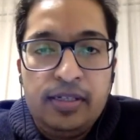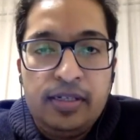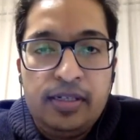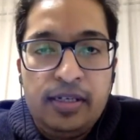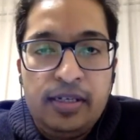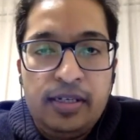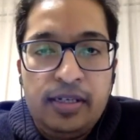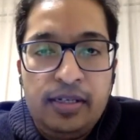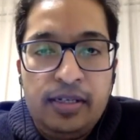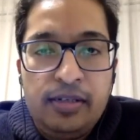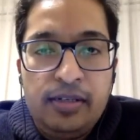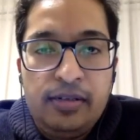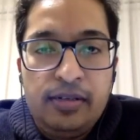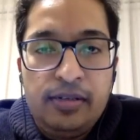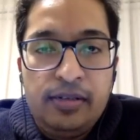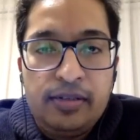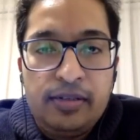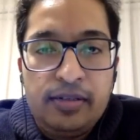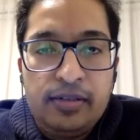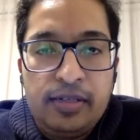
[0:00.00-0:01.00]
And
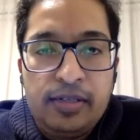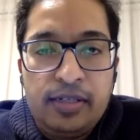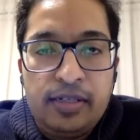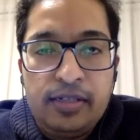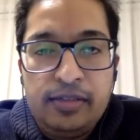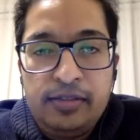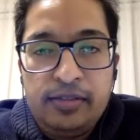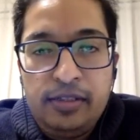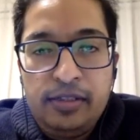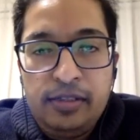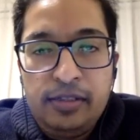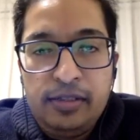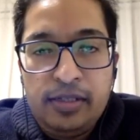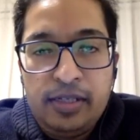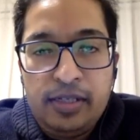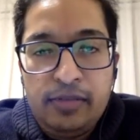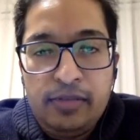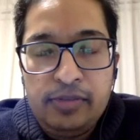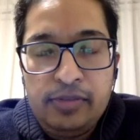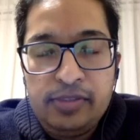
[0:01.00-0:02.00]
I
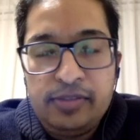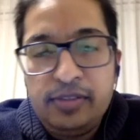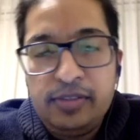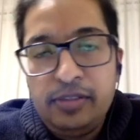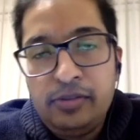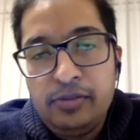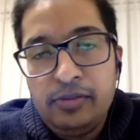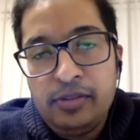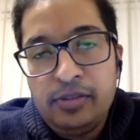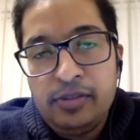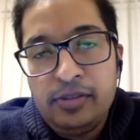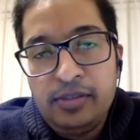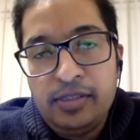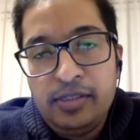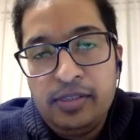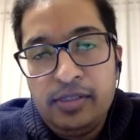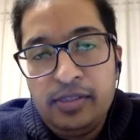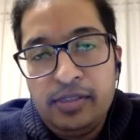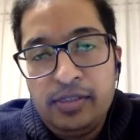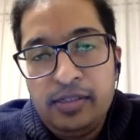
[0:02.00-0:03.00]
will see you all
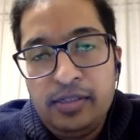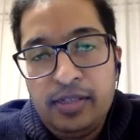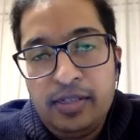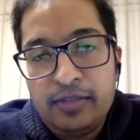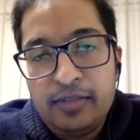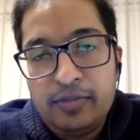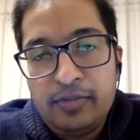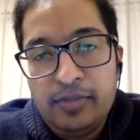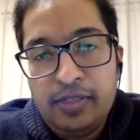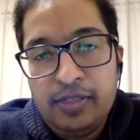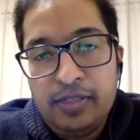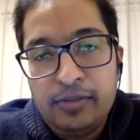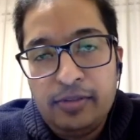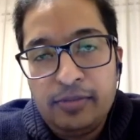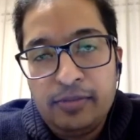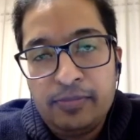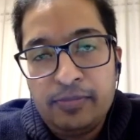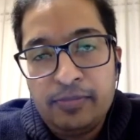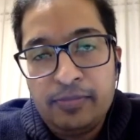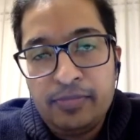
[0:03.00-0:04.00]
in the next video.
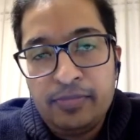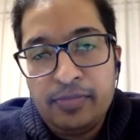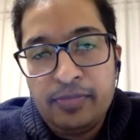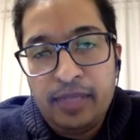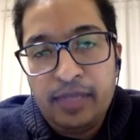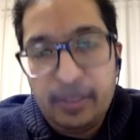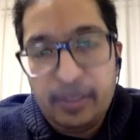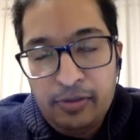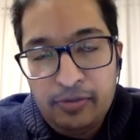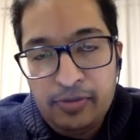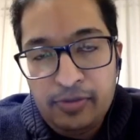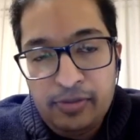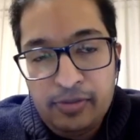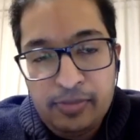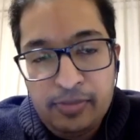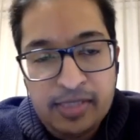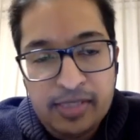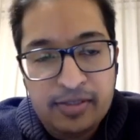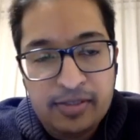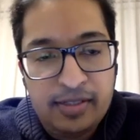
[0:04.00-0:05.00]
Thank you very
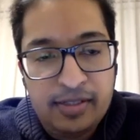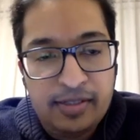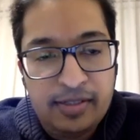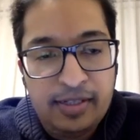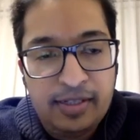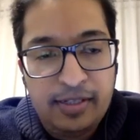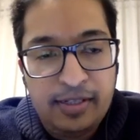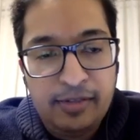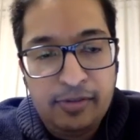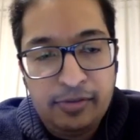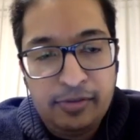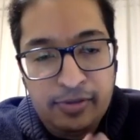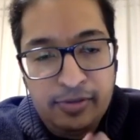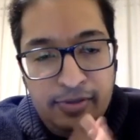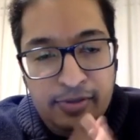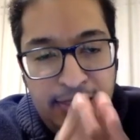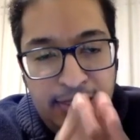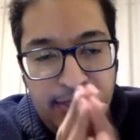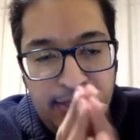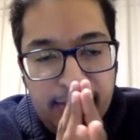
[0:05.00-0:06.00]
much, and thank you to our
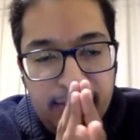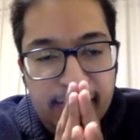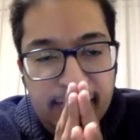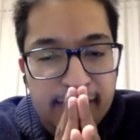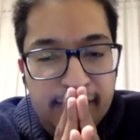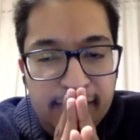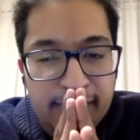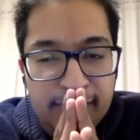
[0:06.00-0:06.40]
client.